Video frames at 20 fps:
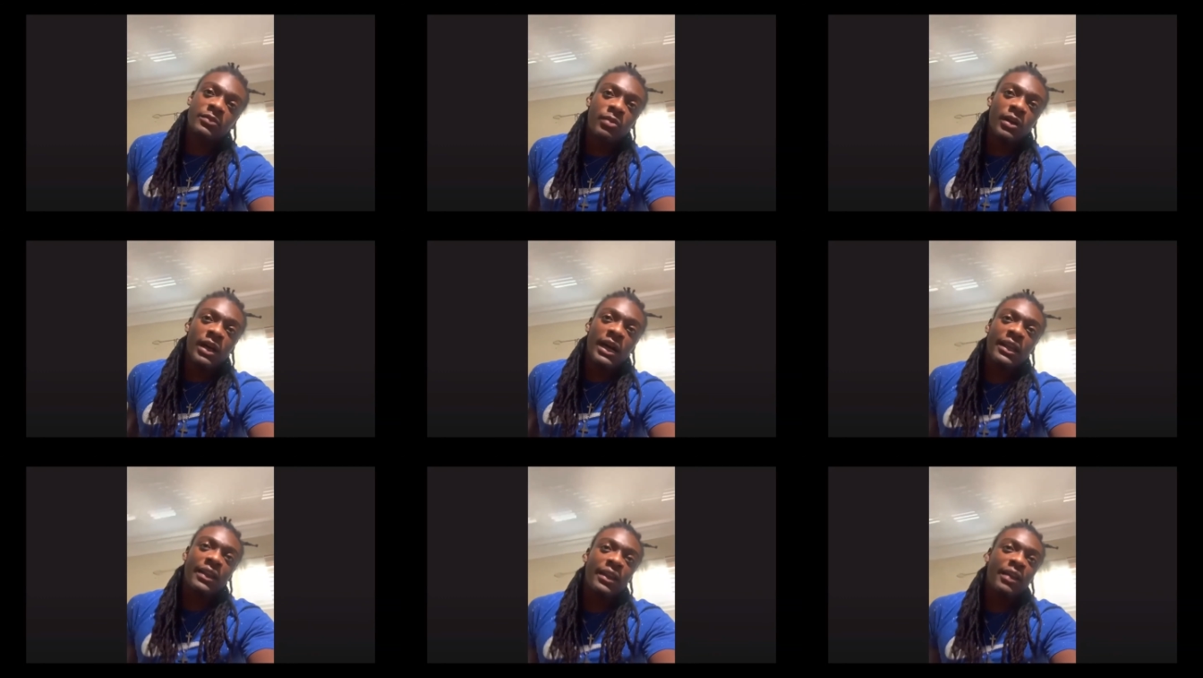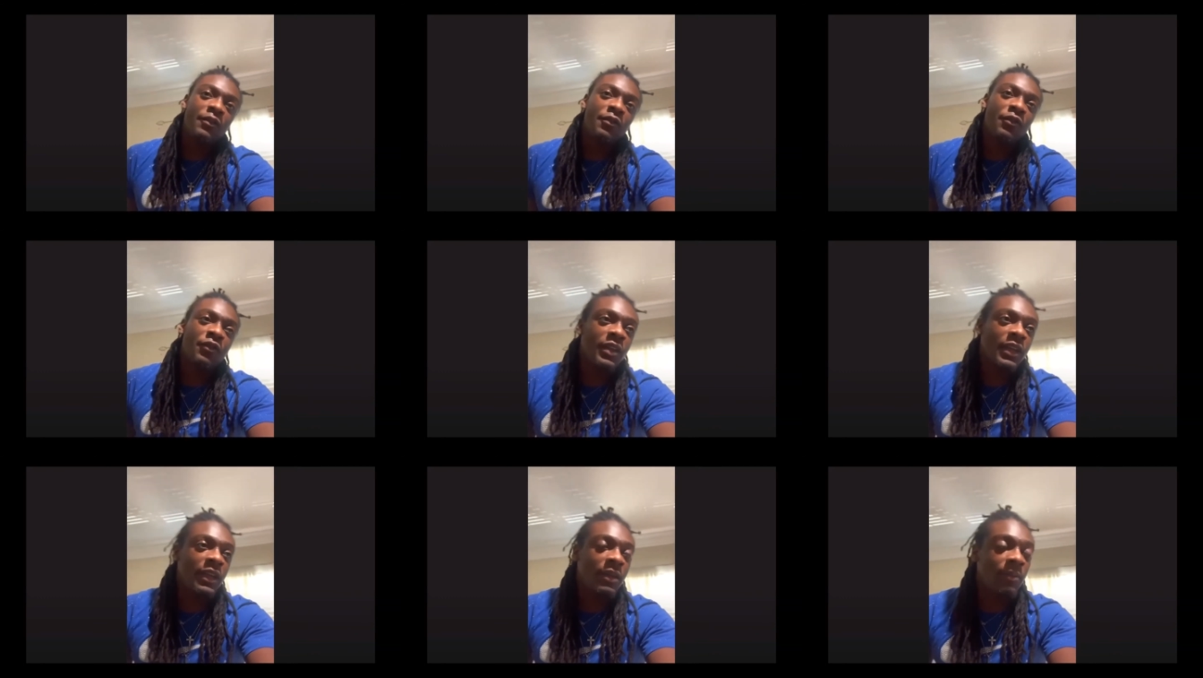I never
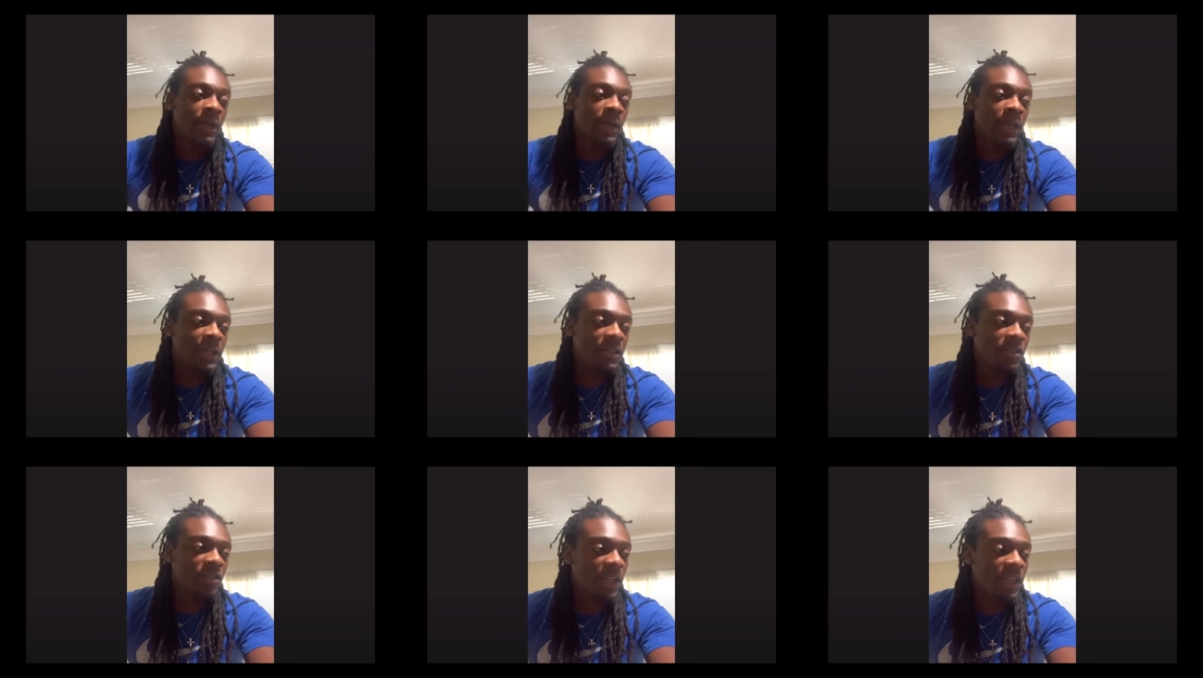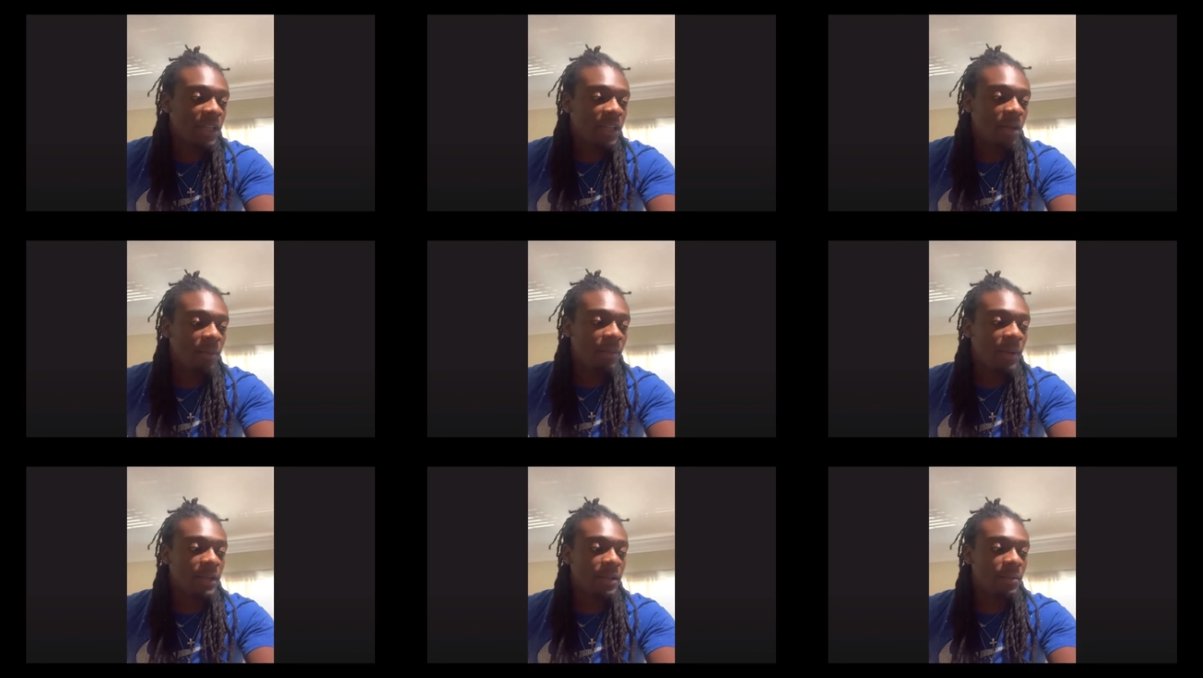forget, man. I tried to come
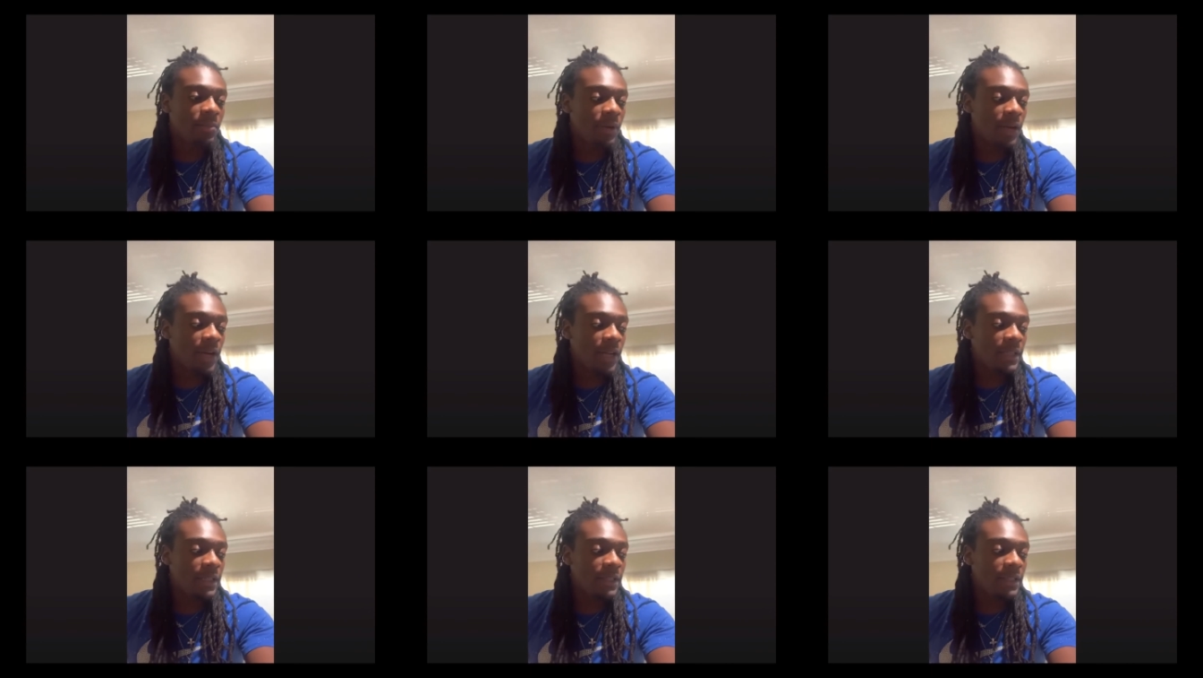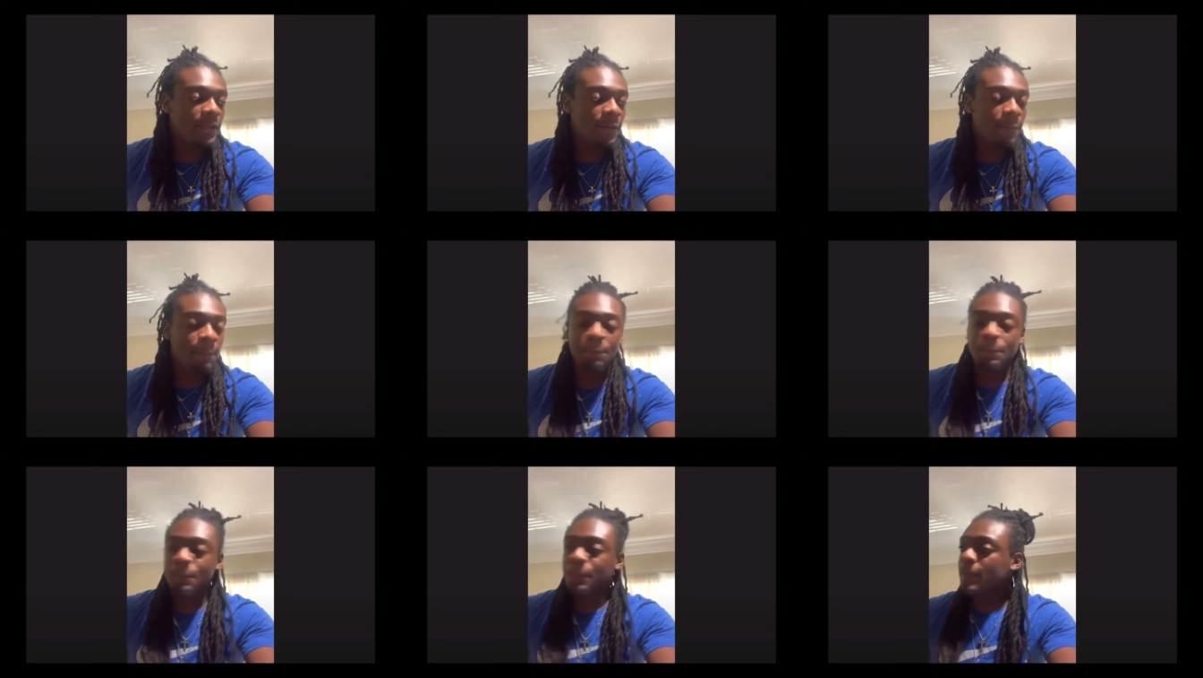back to practice,
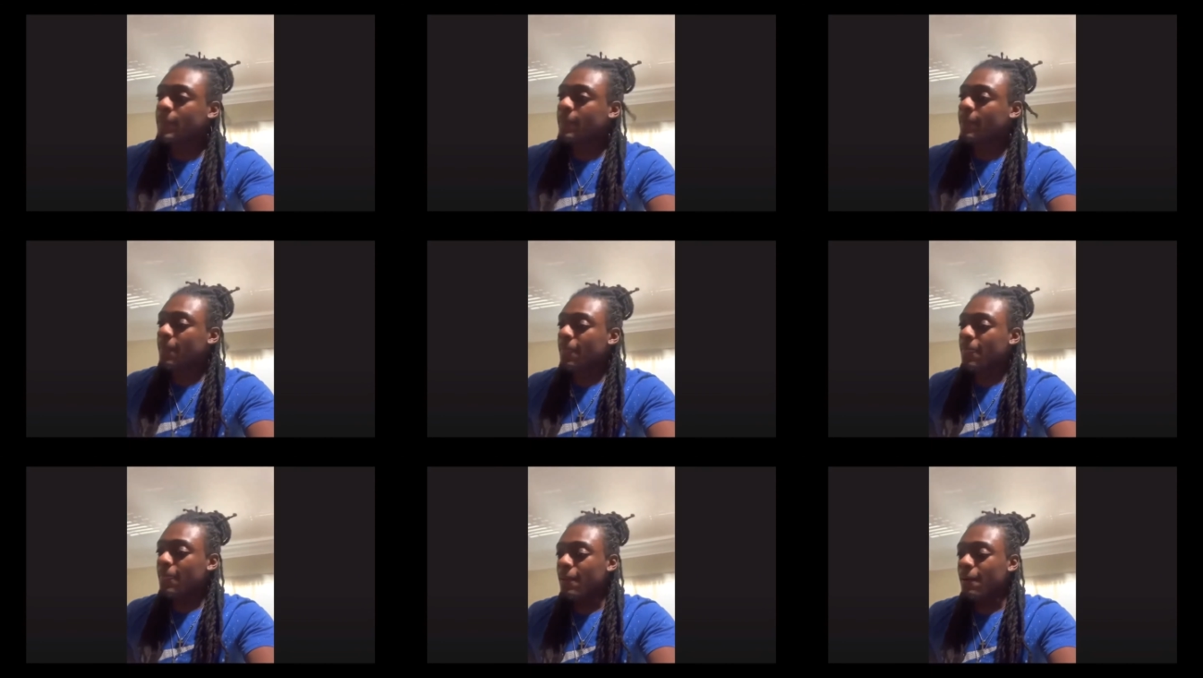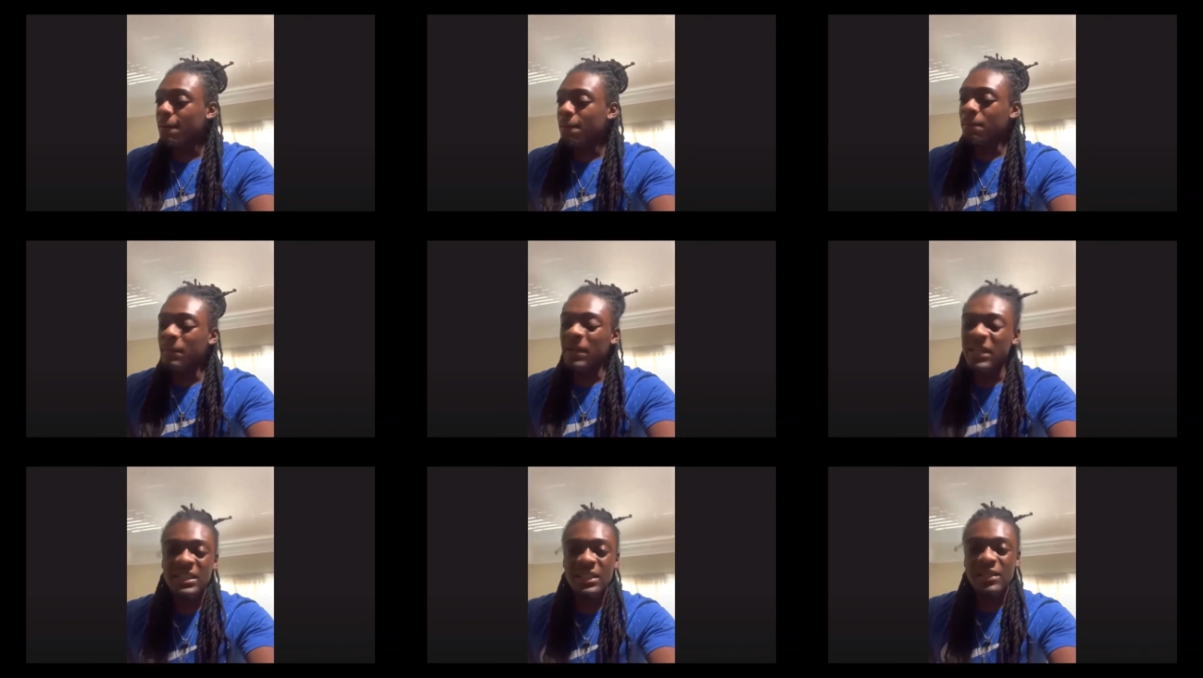
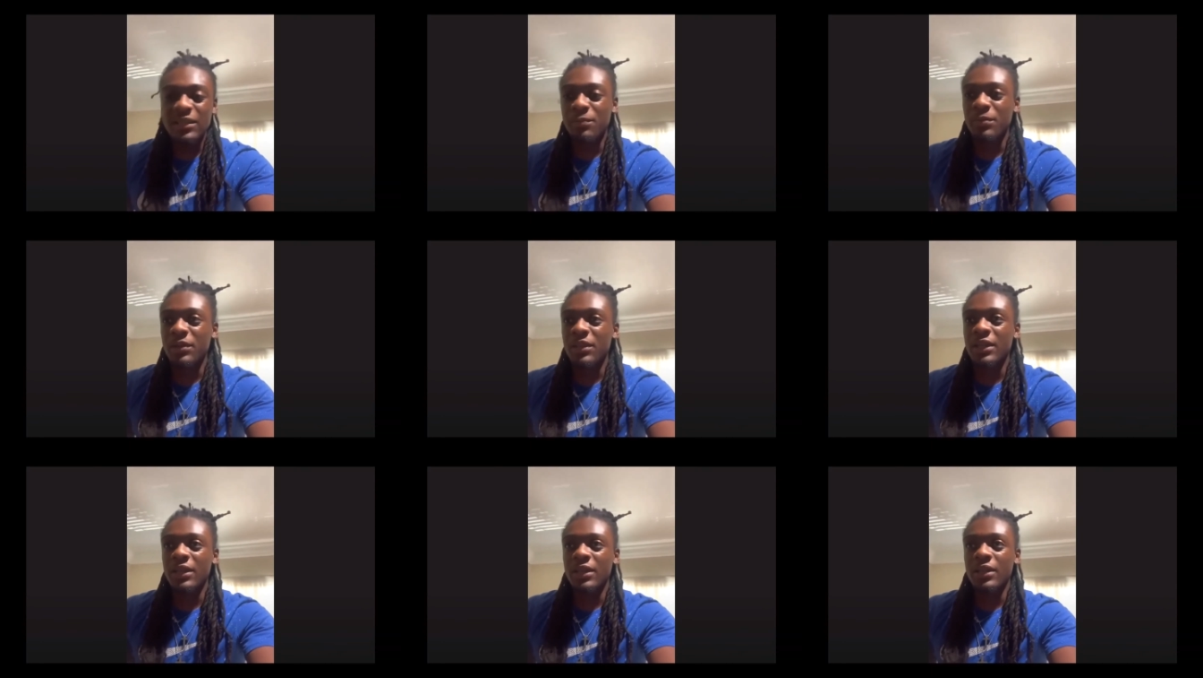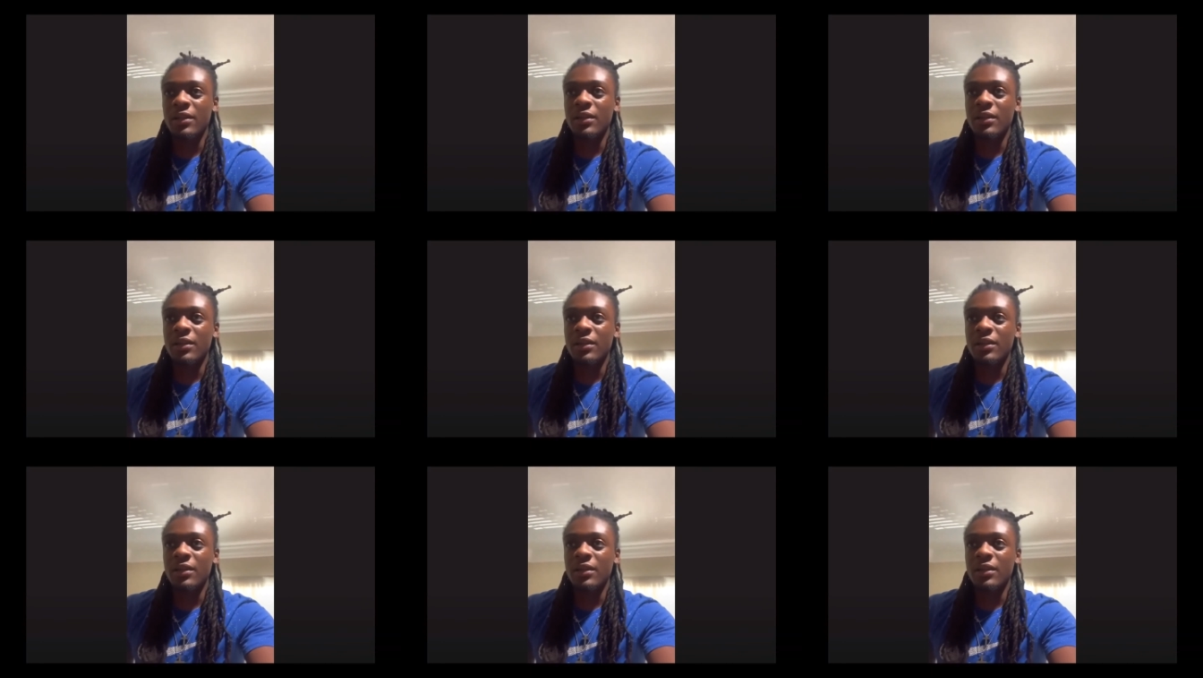messed it up again.